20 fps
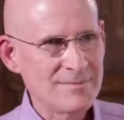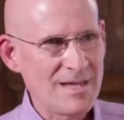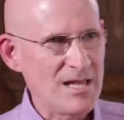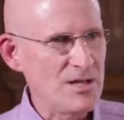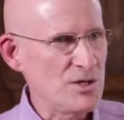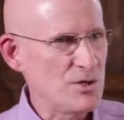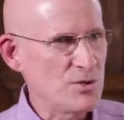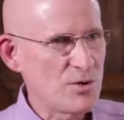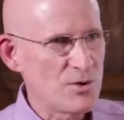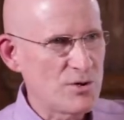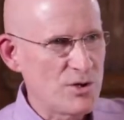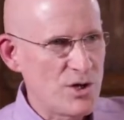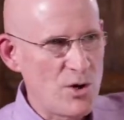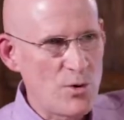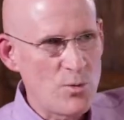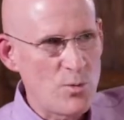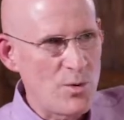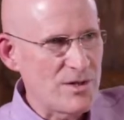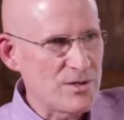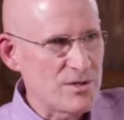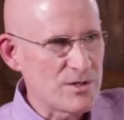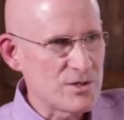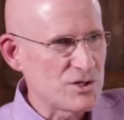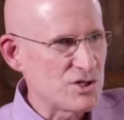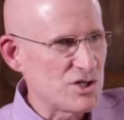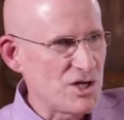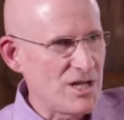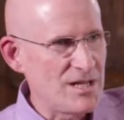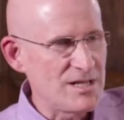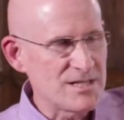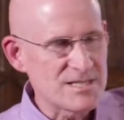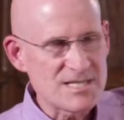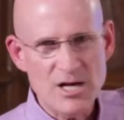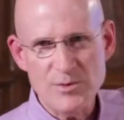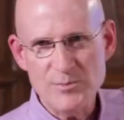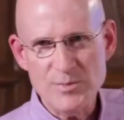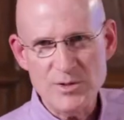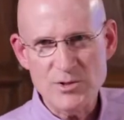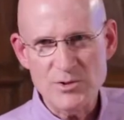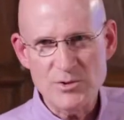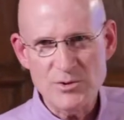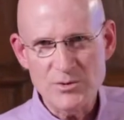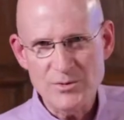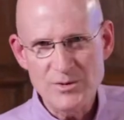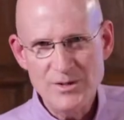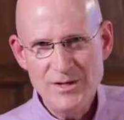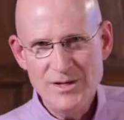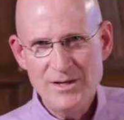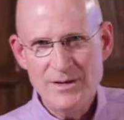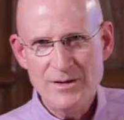And you don't know whether your genes help you to